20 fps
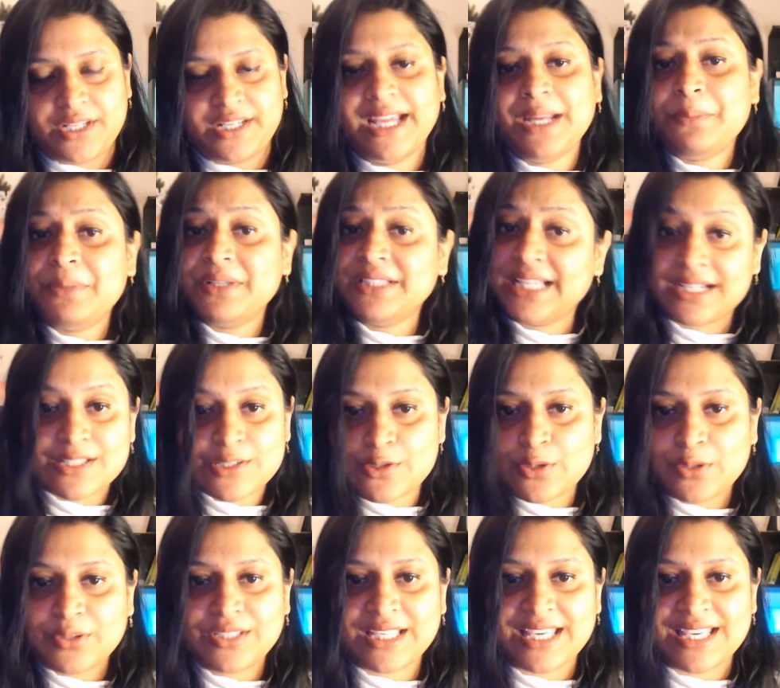Right? But that is
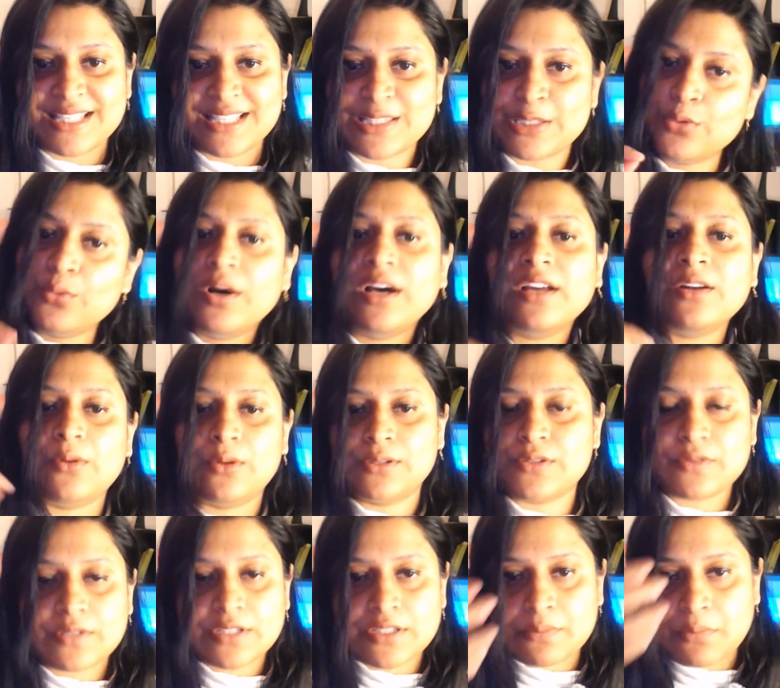not the case. You are
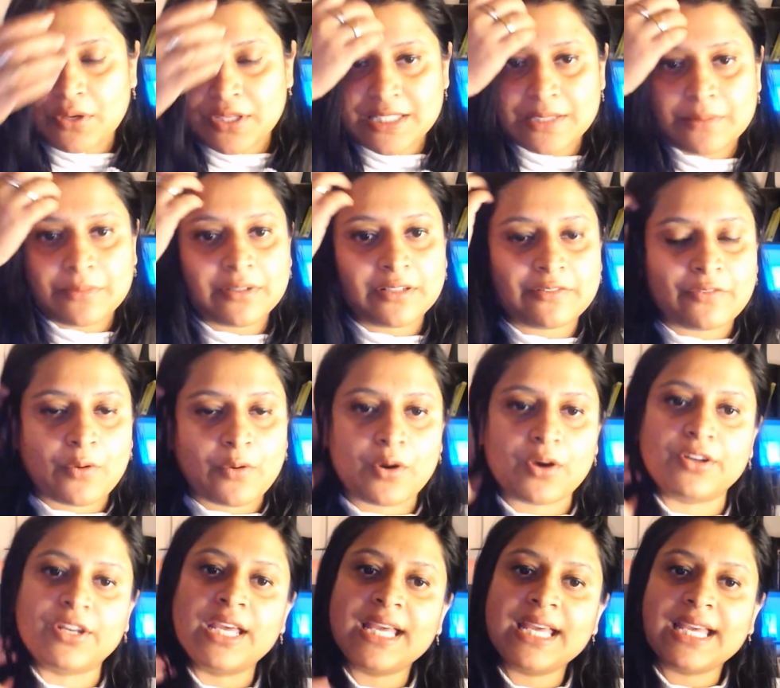also responsible
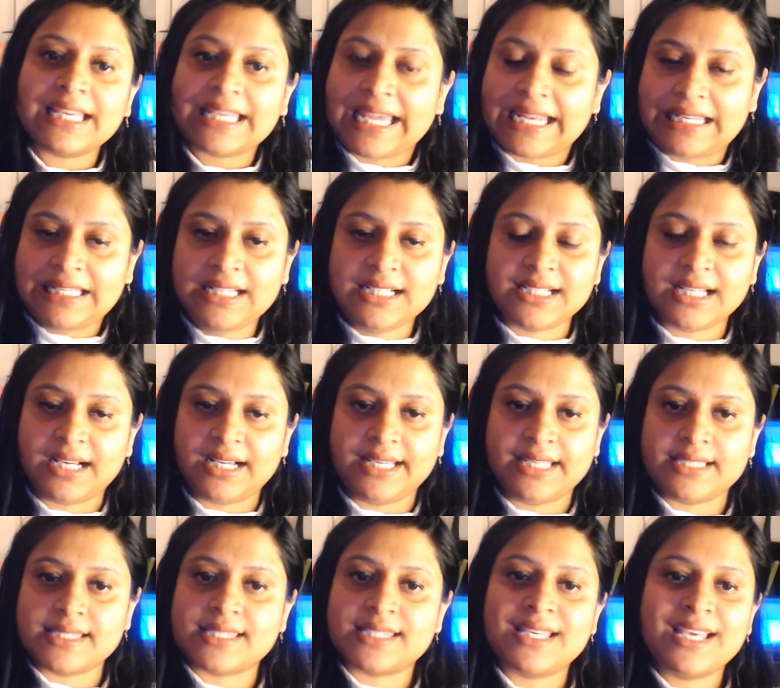for getting
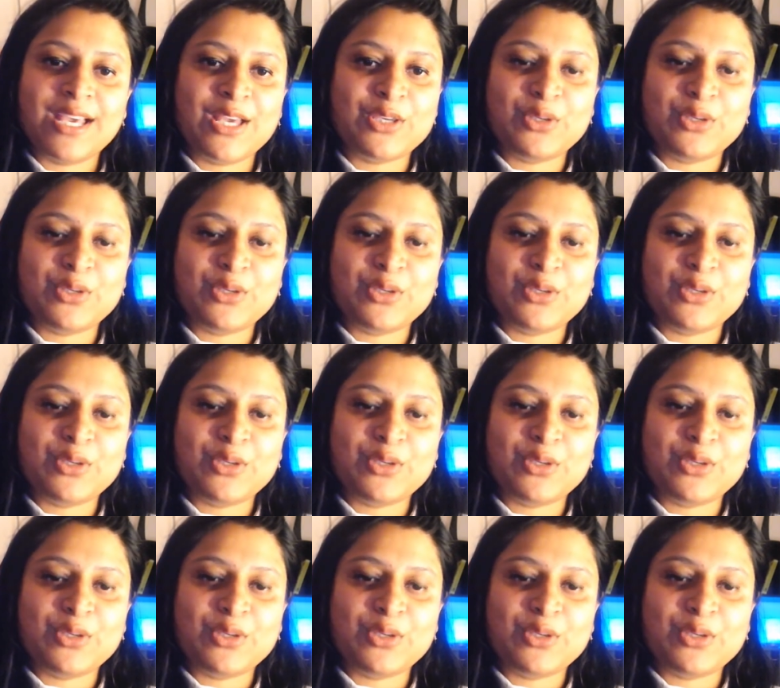clients.